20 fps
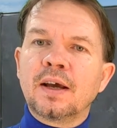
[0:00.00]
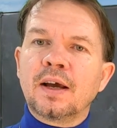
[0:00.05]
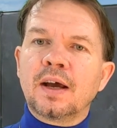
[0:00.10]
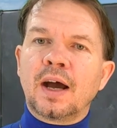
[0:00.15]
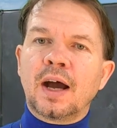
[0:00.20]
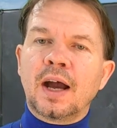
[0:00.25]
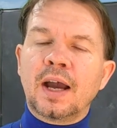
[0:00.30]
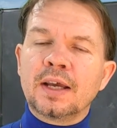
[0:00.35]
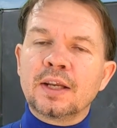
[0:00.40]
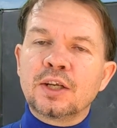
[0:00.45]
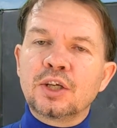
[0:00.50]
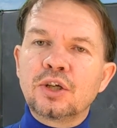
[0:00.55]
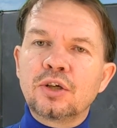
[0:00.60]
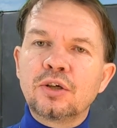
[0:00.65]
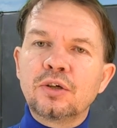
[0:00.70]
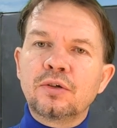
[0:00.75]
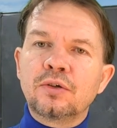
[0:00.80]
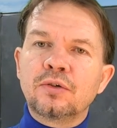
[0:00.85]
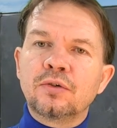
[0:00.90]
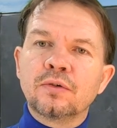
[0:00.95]
I
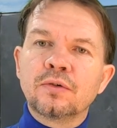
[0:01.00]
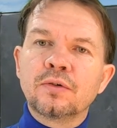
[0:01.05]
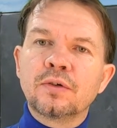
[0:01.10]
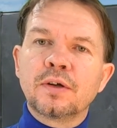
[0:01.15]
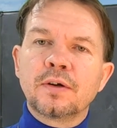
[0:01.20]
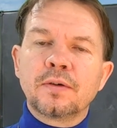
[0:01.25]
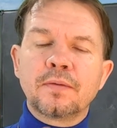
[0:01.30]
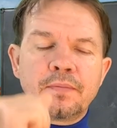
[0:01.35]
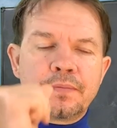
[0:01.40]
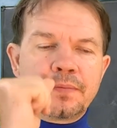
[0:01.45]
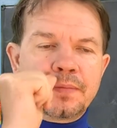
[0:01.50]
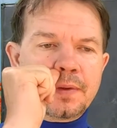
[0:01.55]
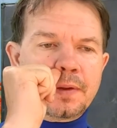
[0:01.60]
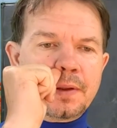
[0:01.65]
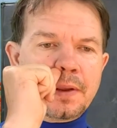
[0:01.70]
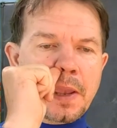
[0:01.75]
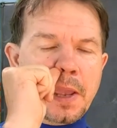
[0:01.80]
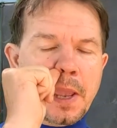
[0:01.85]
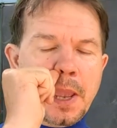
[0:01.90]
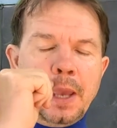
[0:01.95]
attune
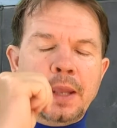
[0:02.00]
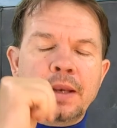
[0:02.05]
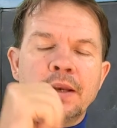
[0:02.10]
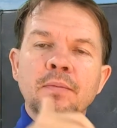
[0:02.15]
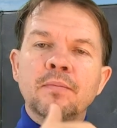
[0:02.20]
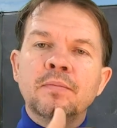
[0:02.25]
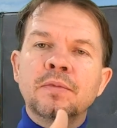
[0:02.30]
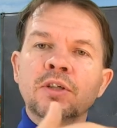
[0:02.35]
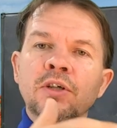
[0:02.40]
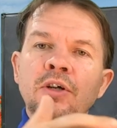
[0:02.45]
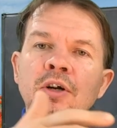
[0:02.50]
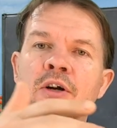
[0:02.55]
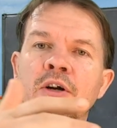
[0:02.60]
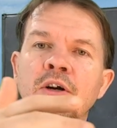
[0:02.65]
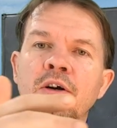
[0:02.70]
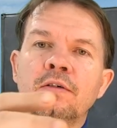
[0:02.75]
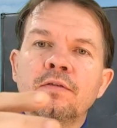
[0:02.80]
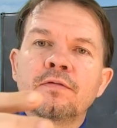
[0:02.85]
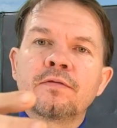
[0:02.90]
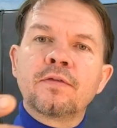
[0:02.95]
and
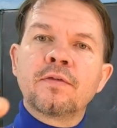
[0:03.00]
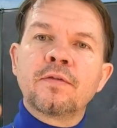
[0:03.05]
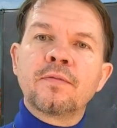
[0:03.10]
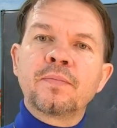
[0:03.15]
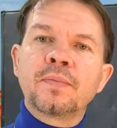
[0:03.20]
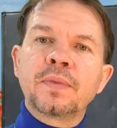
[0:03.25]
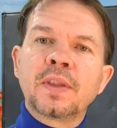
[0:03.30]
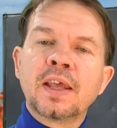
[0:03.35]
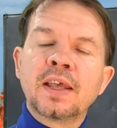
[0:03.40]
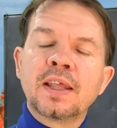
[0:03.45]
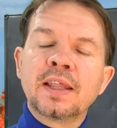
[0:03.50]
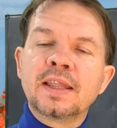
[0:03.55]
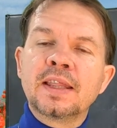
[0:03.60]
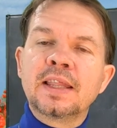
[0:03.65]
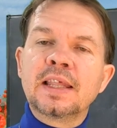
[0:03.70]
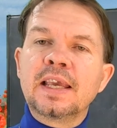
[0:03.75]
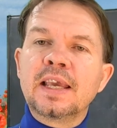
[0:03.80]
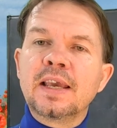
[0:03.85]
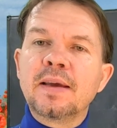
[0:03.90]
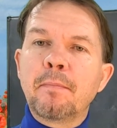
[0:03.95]
observe
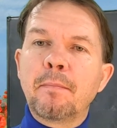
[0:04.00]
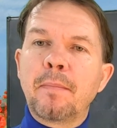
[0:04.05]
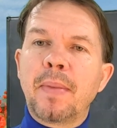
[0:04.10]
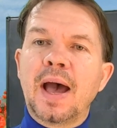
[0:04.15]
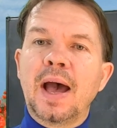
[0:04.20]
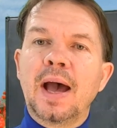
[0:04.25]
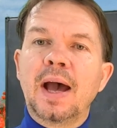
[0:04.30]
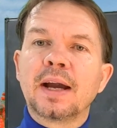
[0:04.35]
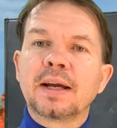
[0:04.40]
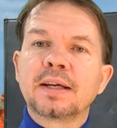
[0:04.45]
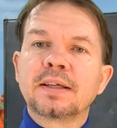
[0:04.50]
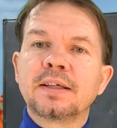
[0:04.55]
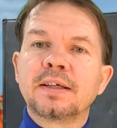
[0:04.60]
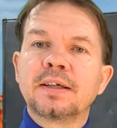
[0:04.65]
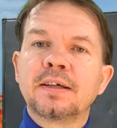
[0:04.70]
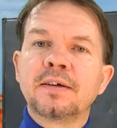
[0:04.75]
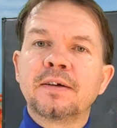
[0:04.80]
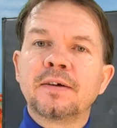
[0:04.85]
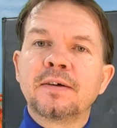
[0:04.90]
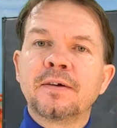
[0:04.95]
the impact.
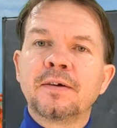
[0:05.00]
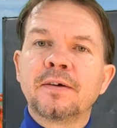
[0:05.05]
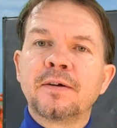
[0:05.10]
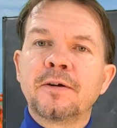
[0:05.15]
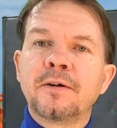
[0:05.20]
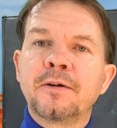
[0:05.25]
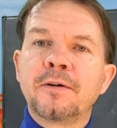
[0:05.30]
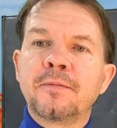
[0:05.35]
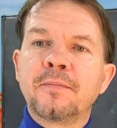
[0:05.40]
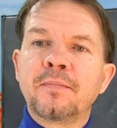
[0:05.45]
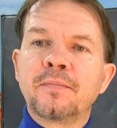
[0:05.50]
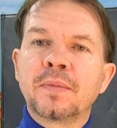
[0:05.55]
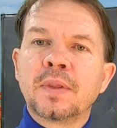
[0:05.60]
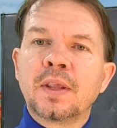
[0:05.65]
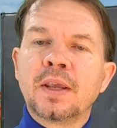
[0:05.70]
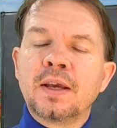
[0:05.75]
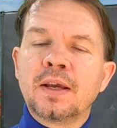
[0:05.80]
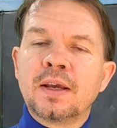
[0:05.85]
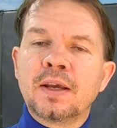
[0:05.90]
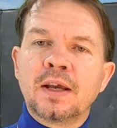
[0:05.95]

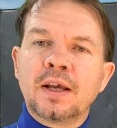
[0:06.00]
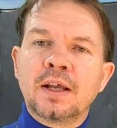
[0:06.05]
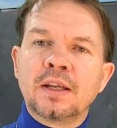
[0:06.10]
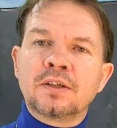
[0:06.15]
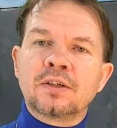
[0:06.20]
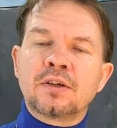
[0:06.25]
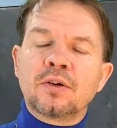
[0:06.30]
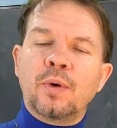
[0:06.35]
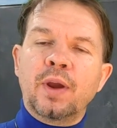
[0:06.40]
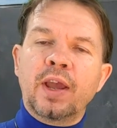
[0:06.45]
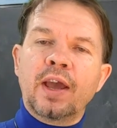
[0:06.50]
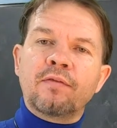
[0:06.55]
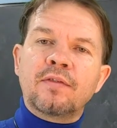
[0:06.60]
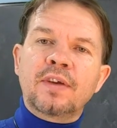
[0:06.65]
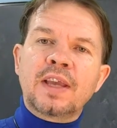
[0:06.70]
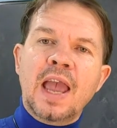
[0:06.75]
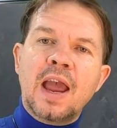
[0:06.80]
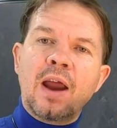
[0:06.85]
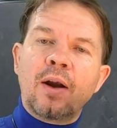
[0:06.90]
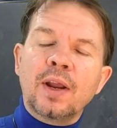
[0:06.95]
And so we have
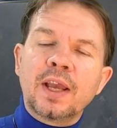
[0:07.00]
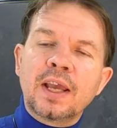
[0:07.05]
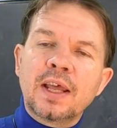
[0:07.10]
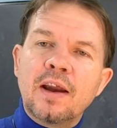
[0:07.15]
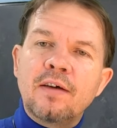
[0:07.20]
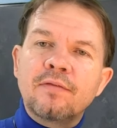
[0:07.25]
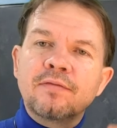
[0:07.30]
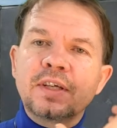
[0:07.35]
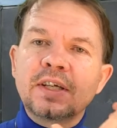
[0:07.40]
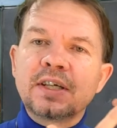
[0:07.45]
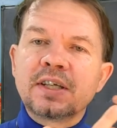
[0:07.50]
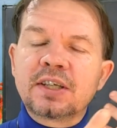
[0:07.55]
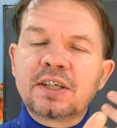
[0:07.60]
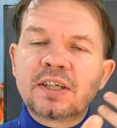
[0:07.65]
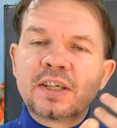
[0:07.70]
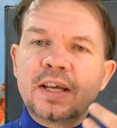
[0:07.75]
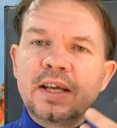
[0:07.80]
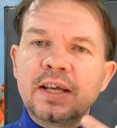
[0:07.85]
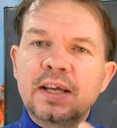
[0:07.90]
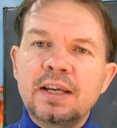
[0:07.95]
caring enough to
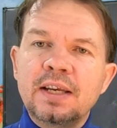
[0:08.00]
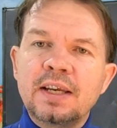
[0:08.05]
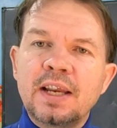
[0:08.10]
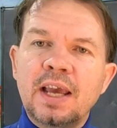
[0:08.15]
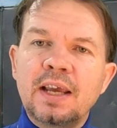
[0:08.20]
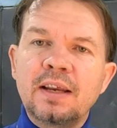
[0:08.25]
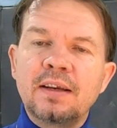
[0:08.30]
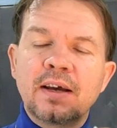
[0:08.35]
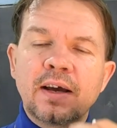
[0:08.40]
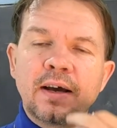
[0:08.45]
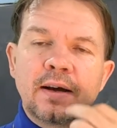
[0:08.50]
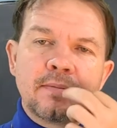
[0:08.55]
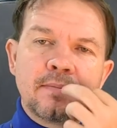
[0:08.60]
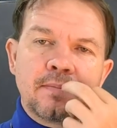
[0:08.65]
see data,